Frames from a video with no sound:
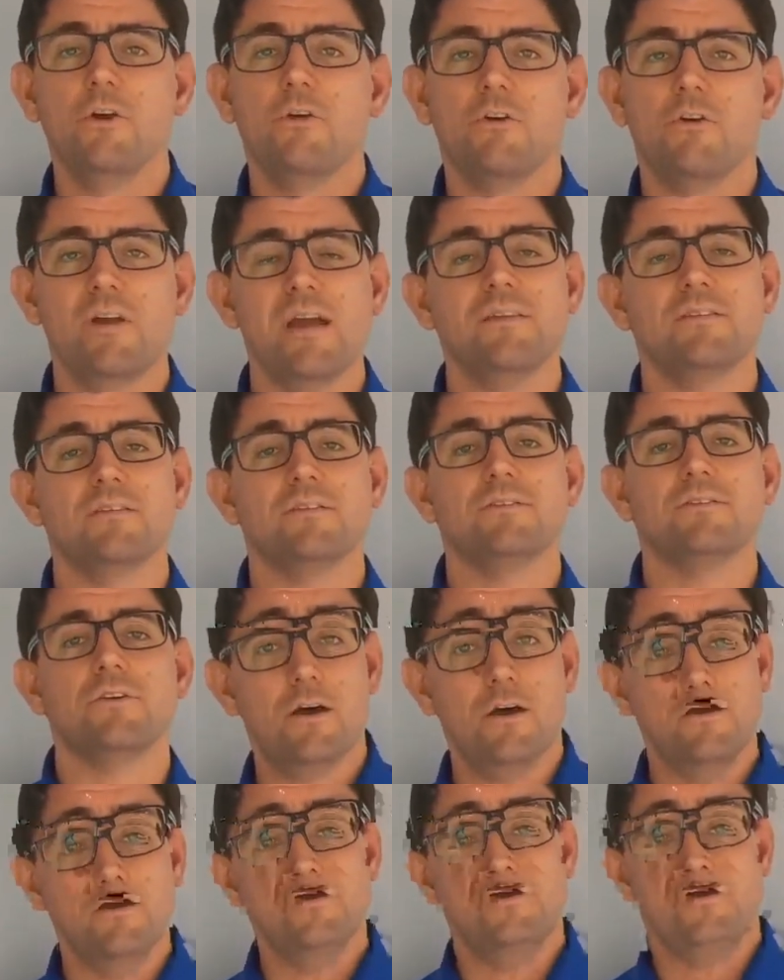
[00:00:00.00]
creates its
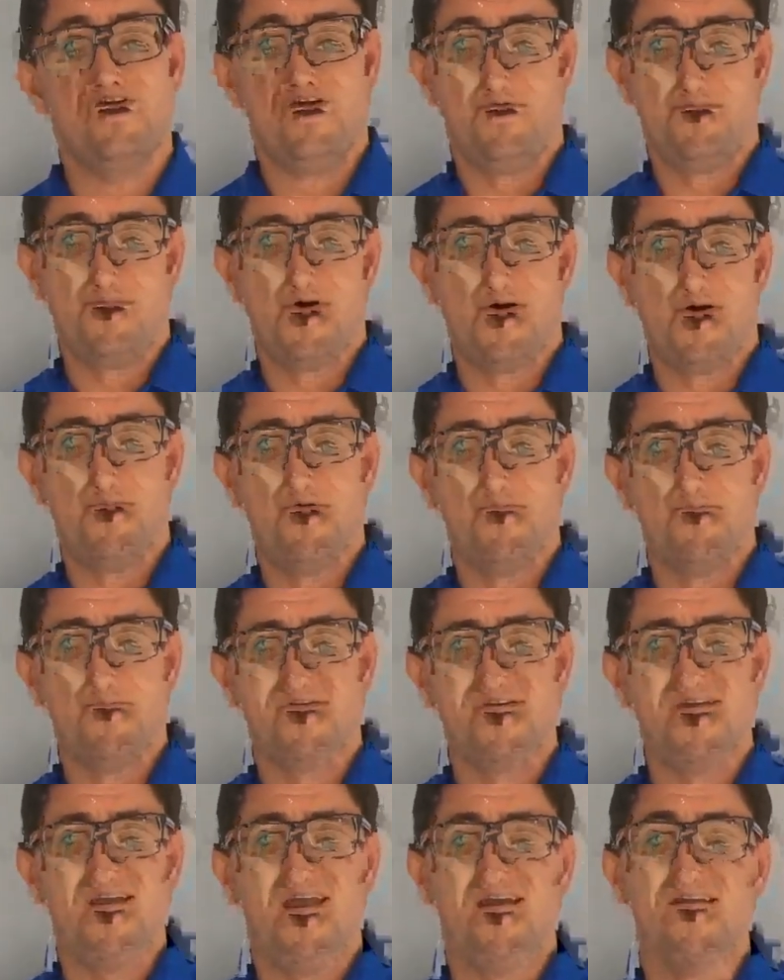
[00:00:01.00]
own set of
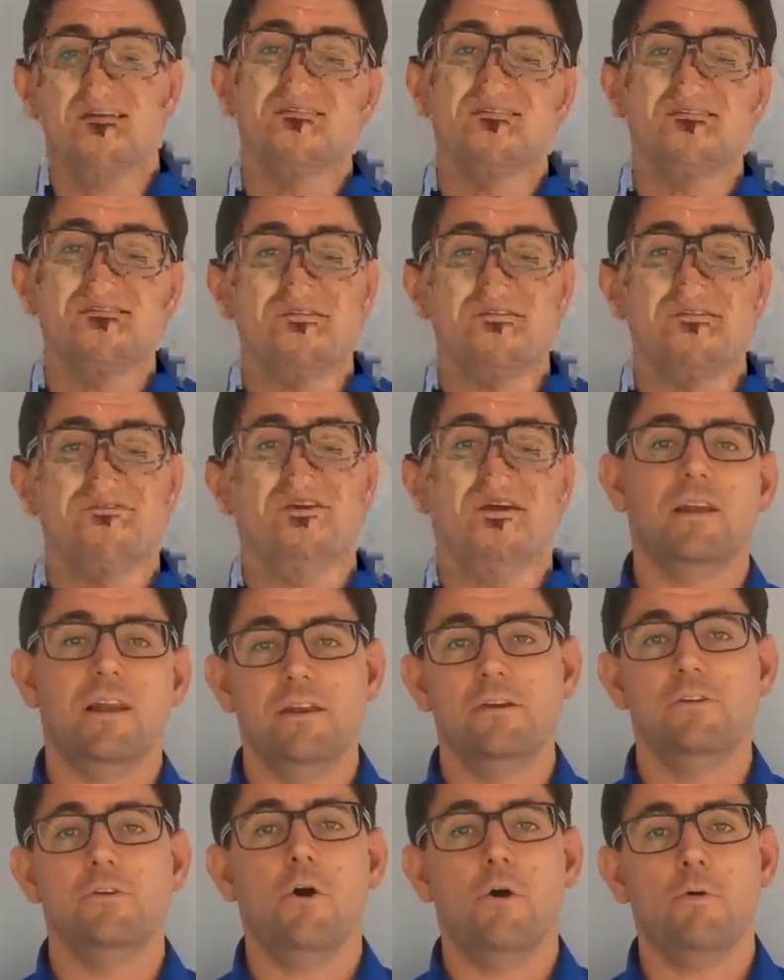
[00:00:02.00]
problems and is
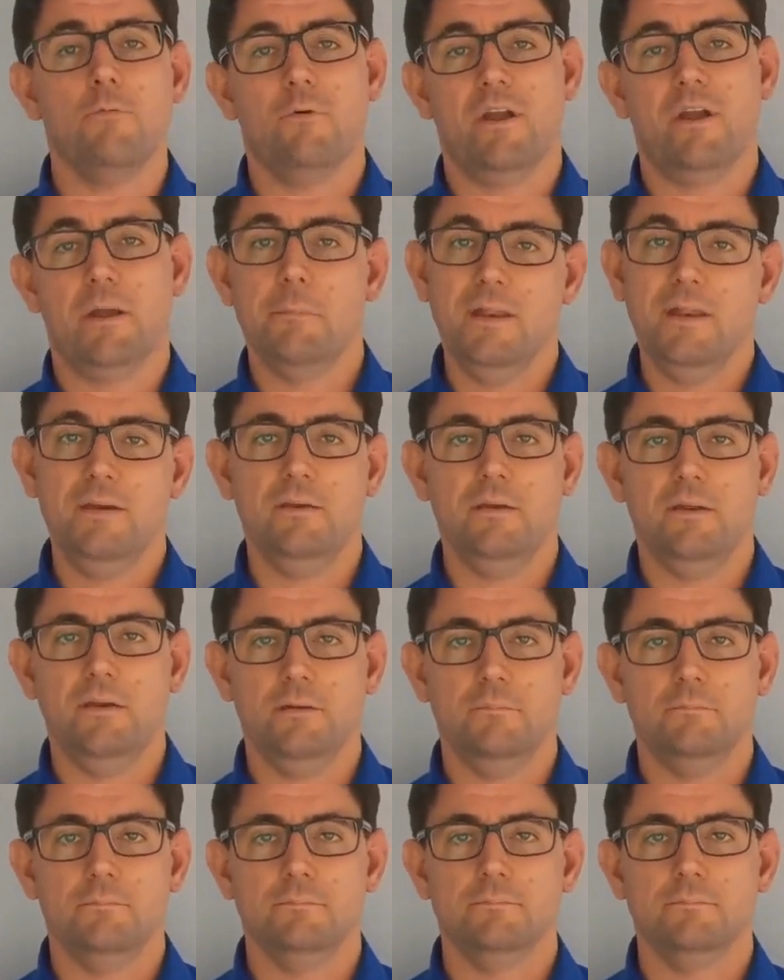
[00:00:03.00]
definitely not
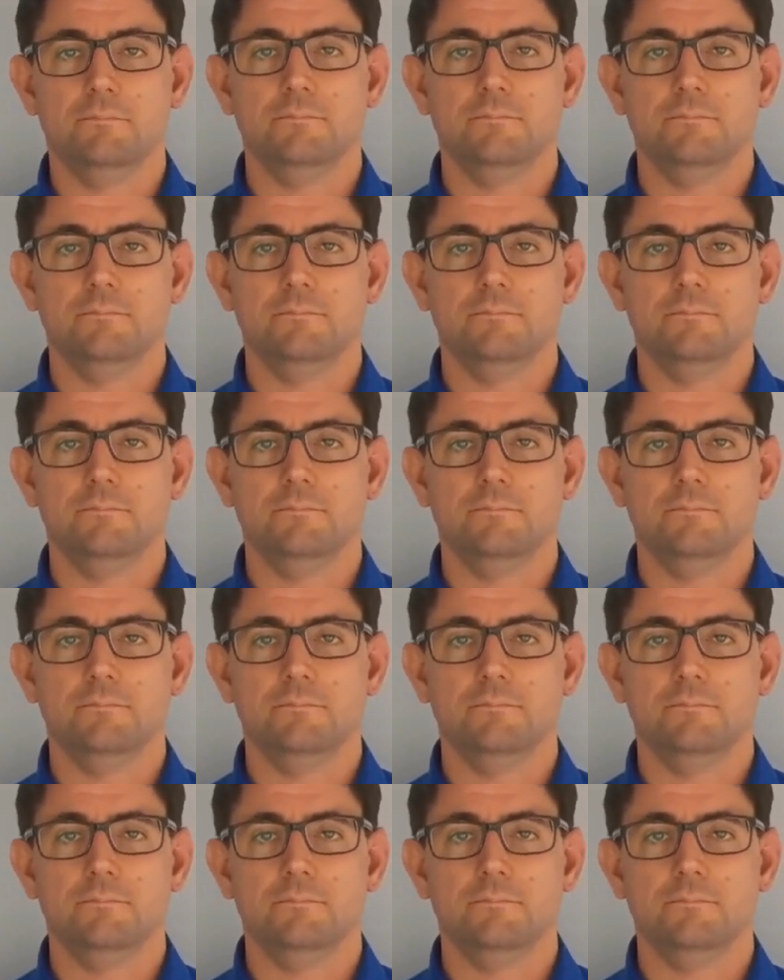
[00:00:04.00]
recommended.